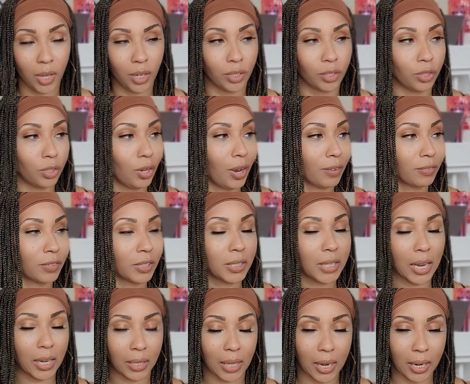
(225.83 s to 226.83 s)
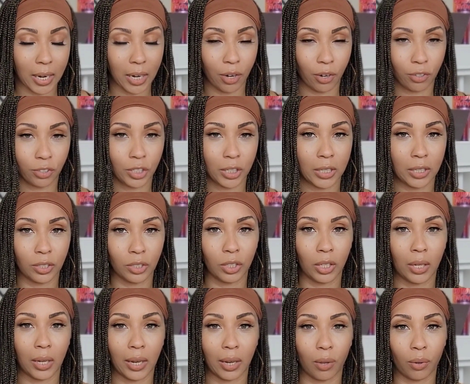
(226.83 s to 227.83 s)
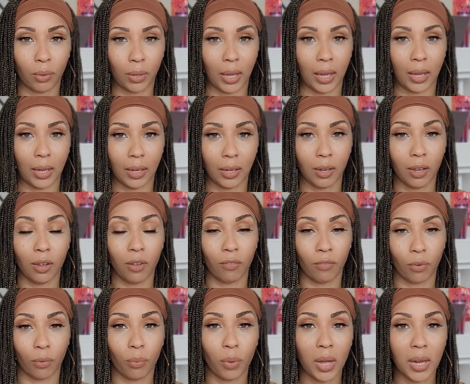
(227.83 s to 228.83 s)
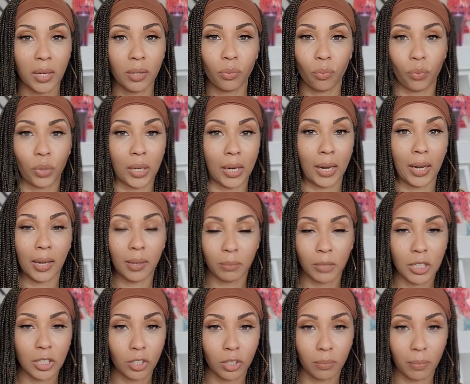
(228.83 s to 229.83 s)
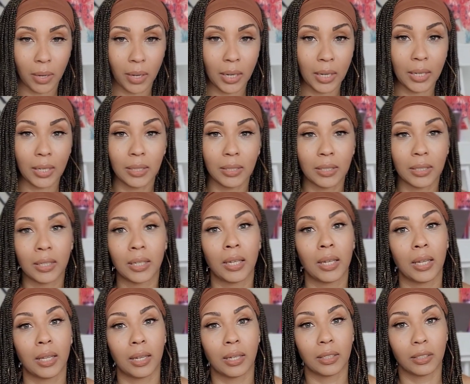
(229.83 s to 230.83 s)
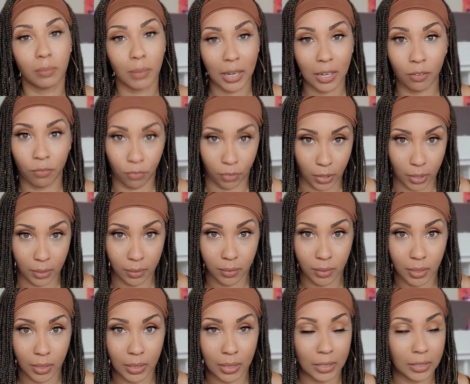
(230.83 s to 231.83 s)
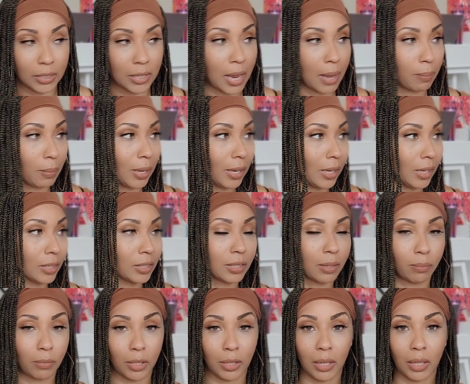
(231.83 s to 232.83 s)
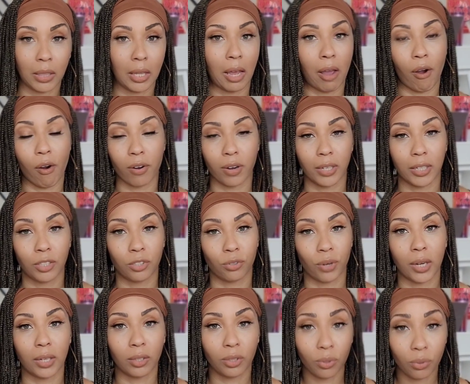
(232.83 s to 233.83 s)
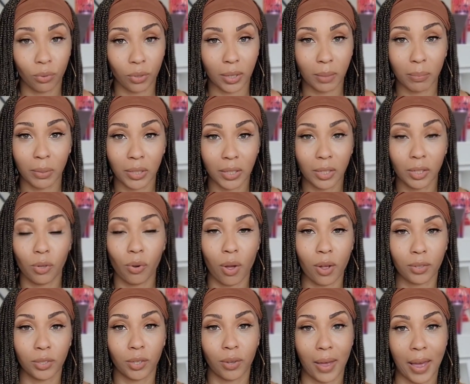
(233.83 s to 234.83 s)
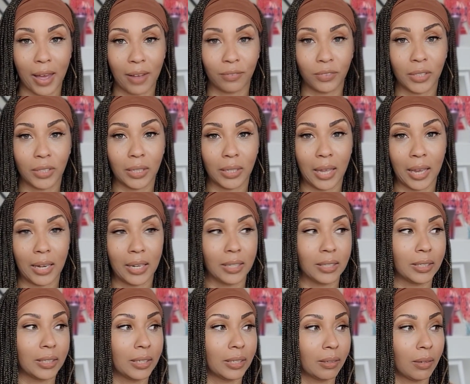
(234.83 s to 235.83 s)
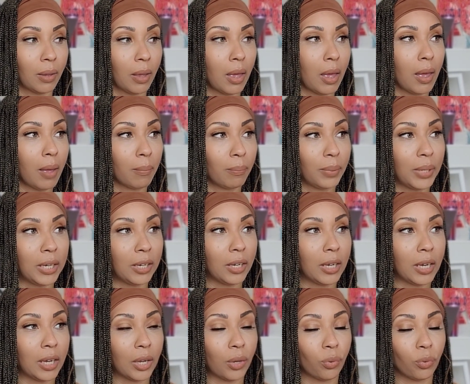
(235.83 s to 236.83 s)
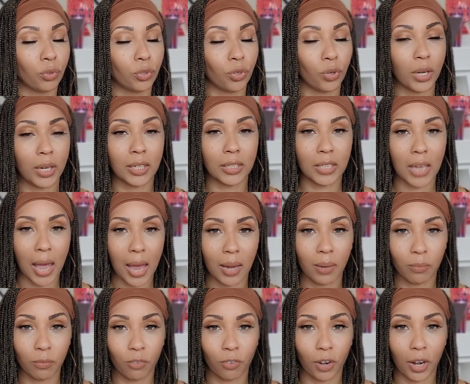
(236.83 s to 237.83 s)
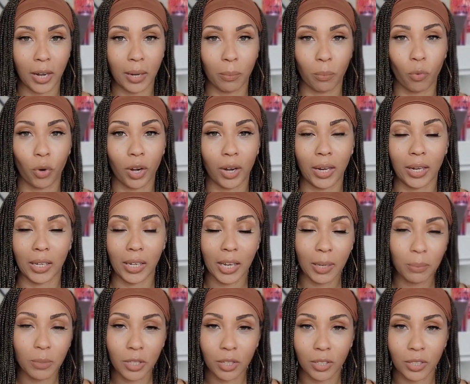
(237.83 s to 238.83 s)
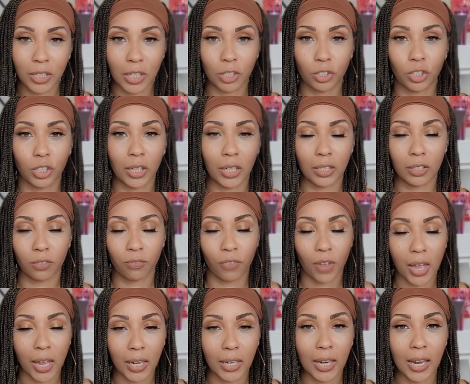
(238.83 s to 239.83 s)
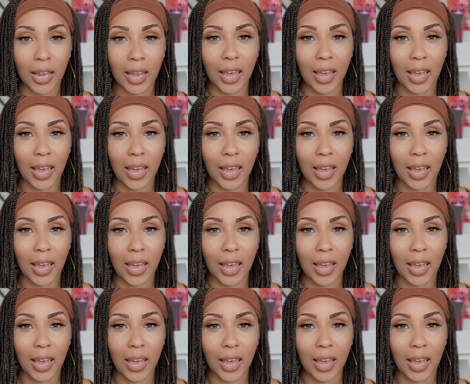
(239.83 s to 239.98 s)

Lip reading: So you have to take that energy into like, okay, for one, when I am teaching my kids, let's make it fun. Let's not make it something that they already dread doing. But then you also have to let it be during a time frame where it keeps their attention, it's fun,